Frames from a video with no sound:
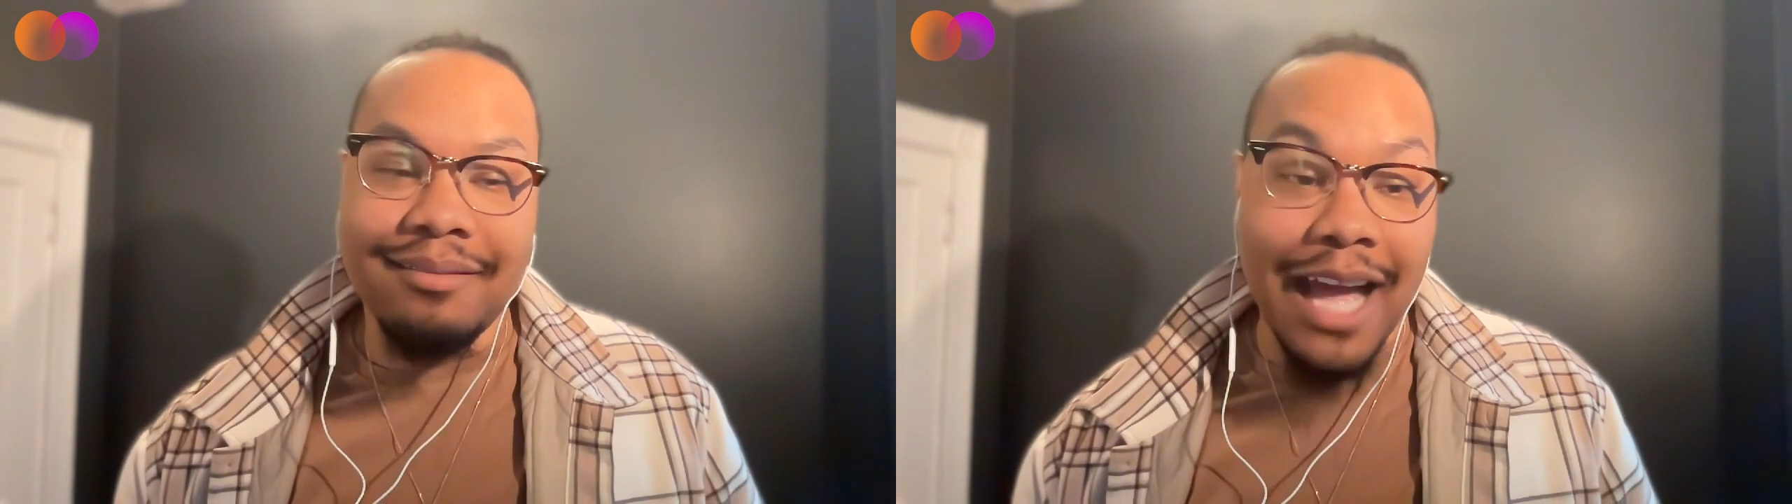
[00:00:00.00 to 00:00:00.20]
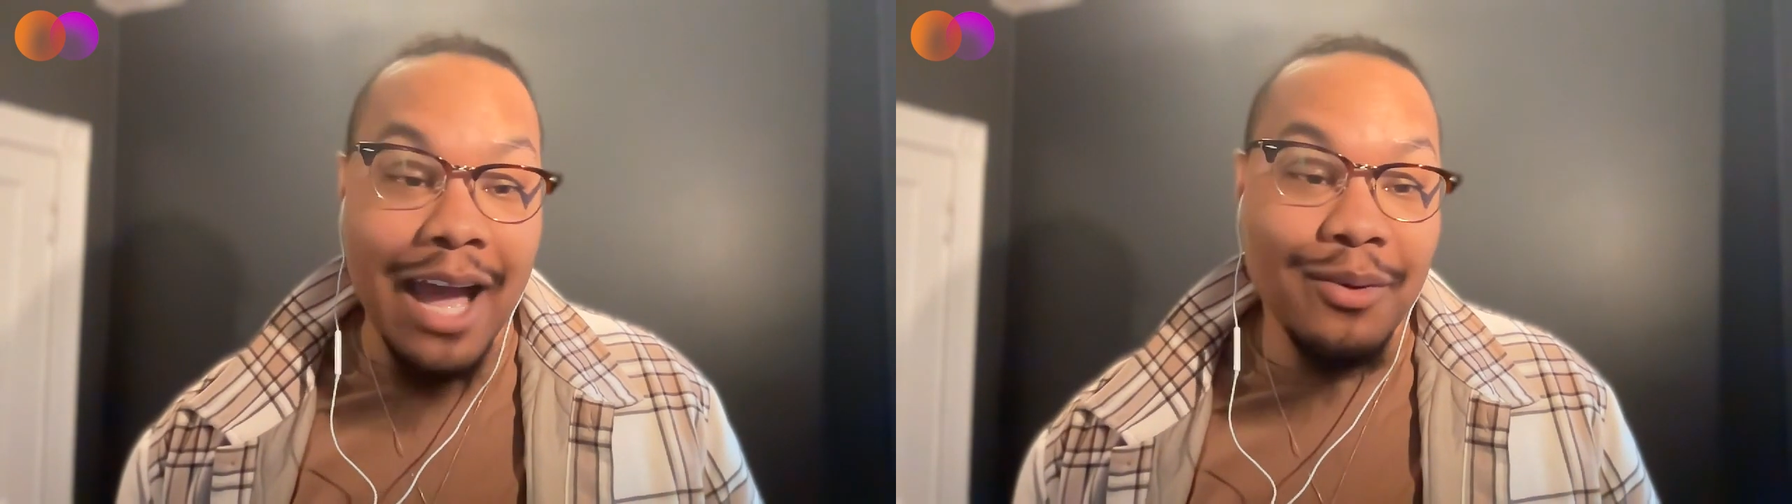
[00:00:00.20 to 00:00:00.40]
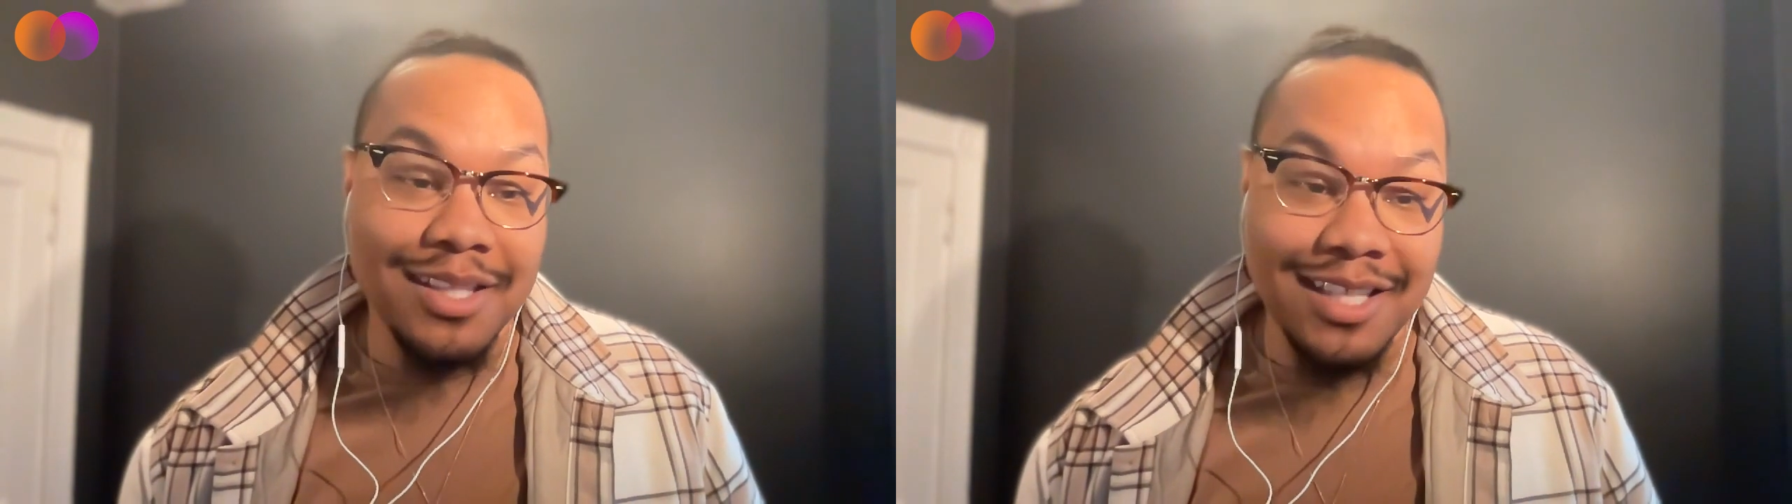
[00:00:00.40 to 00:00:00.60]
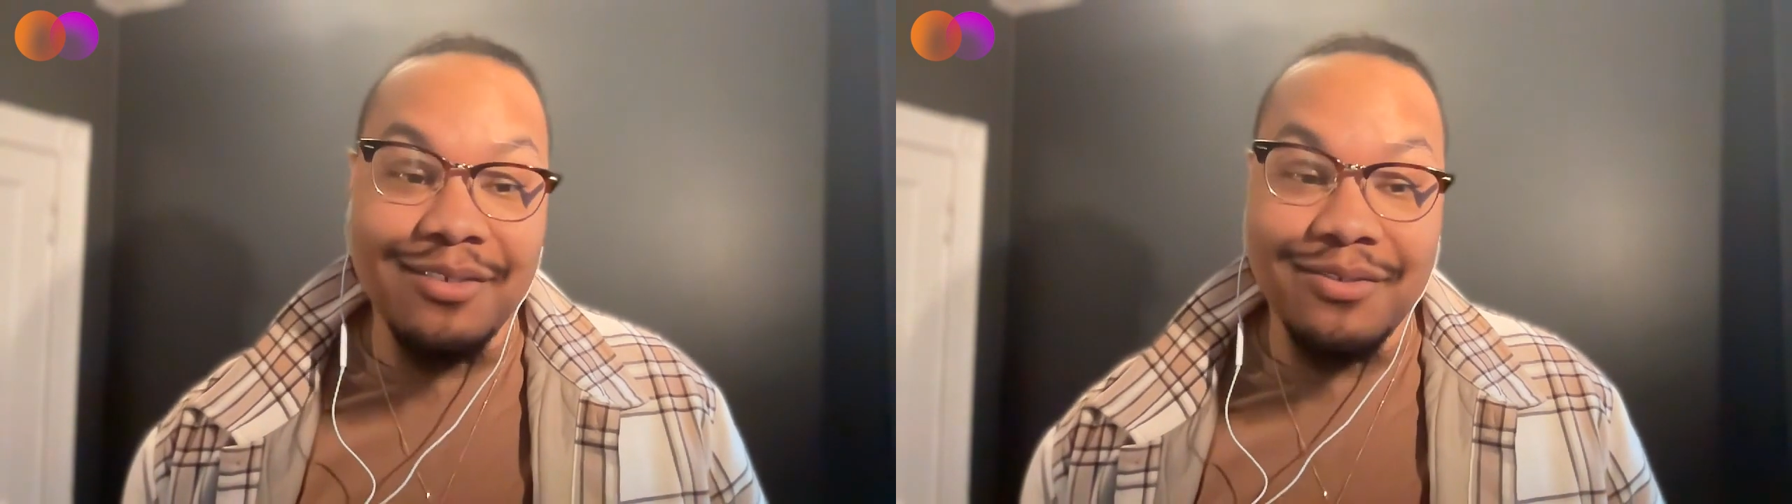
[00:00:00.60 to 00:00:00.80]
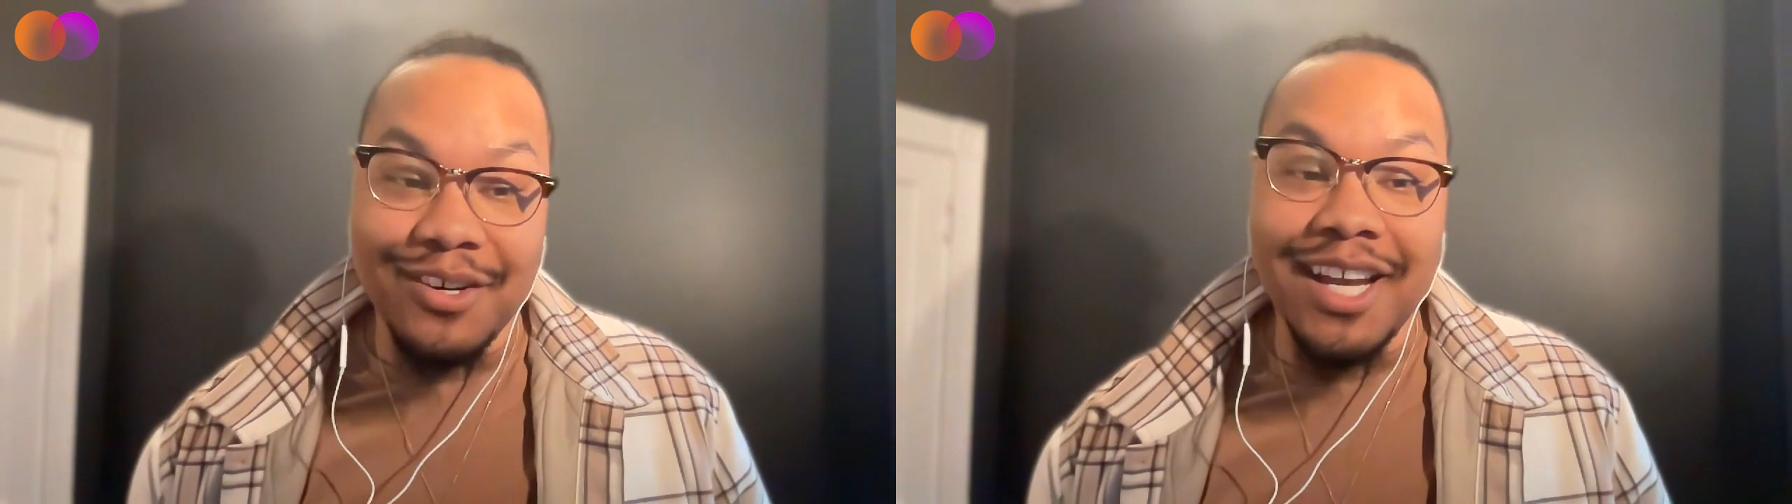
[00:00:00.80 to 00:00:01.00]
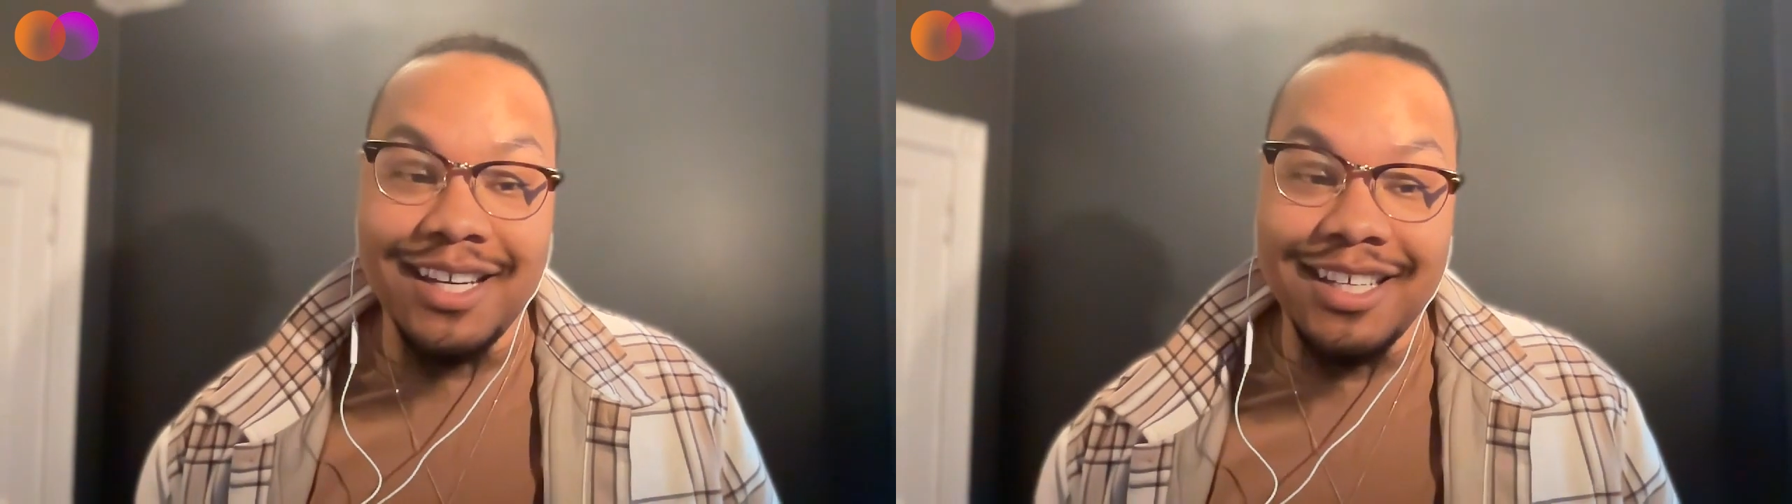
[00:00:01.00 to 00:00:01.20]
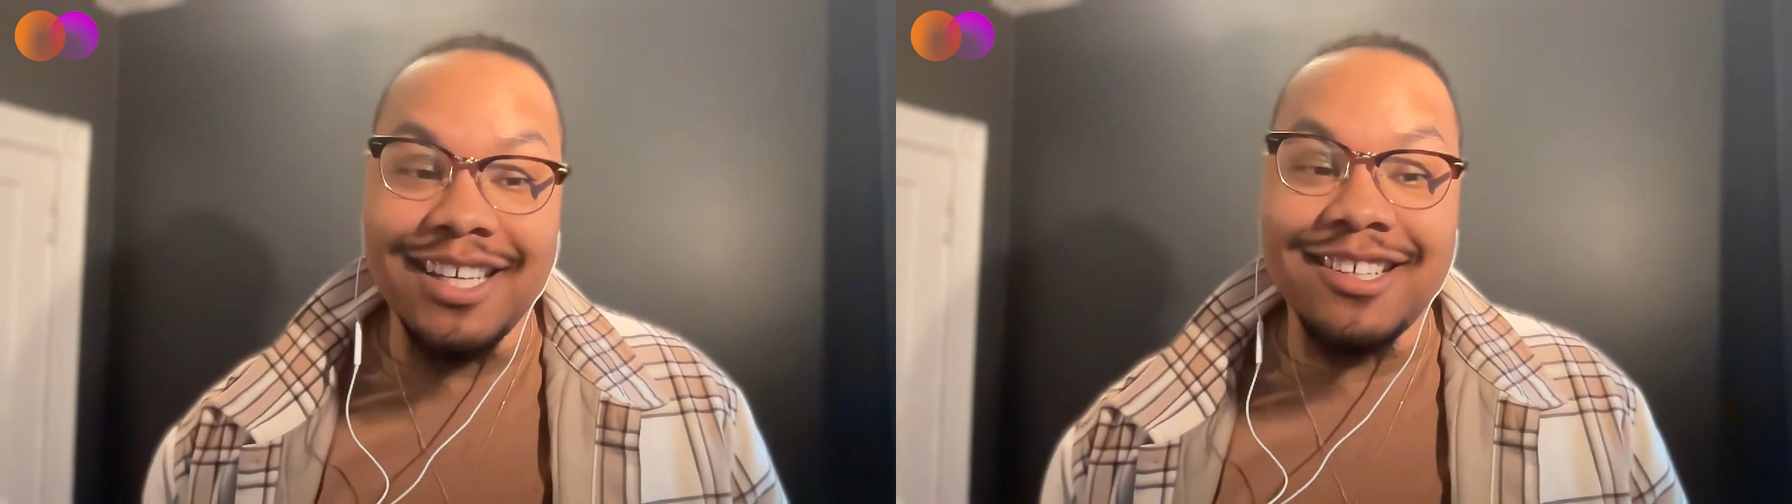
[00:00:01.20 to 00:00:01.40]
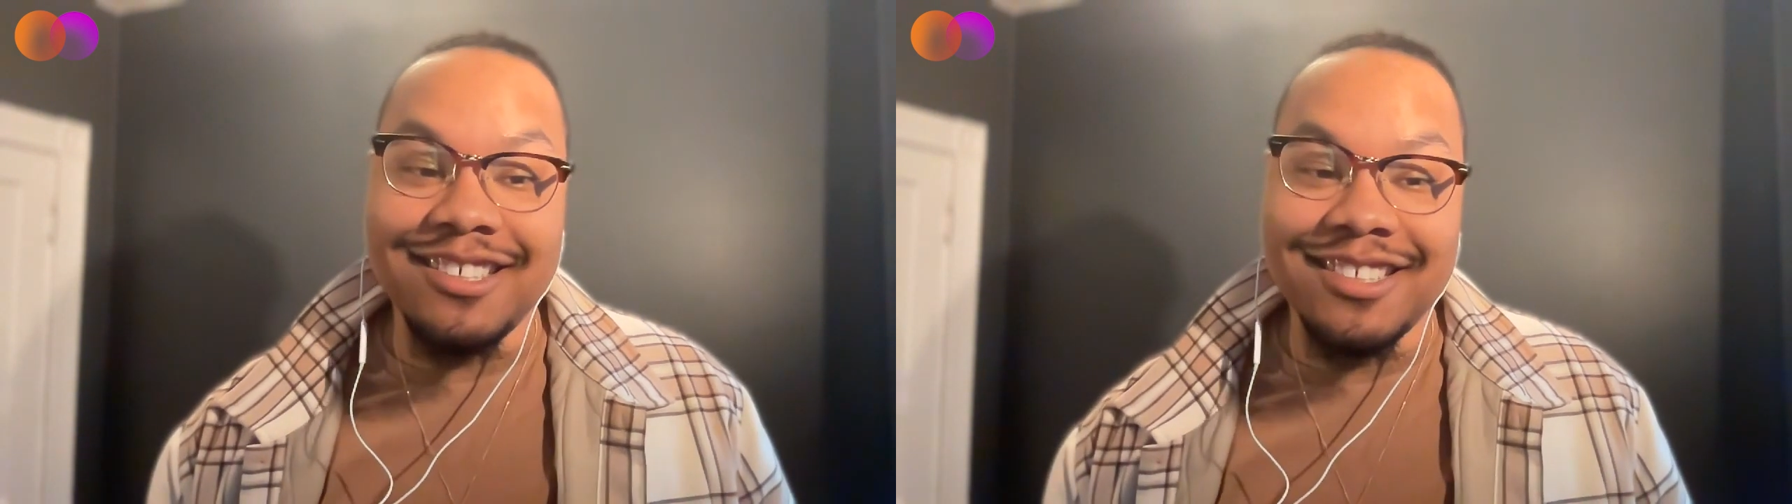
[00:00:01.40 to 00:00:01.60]
I would say for 8
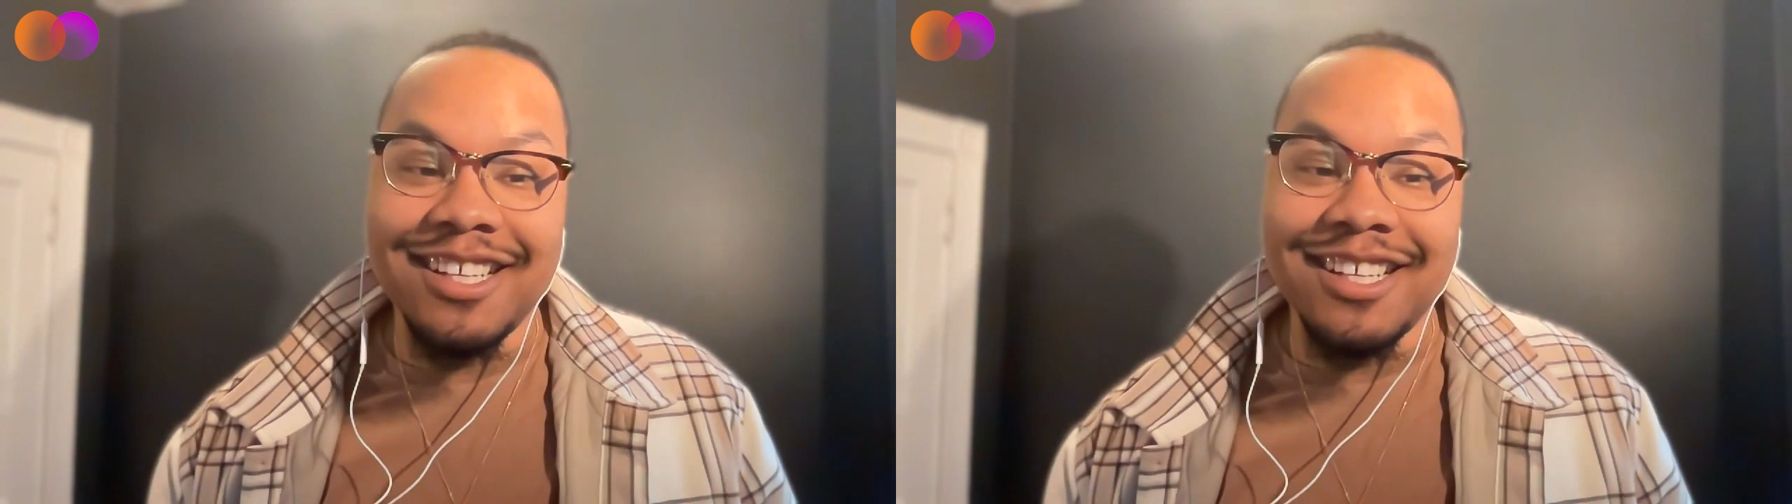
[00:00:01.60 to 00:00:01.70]
years,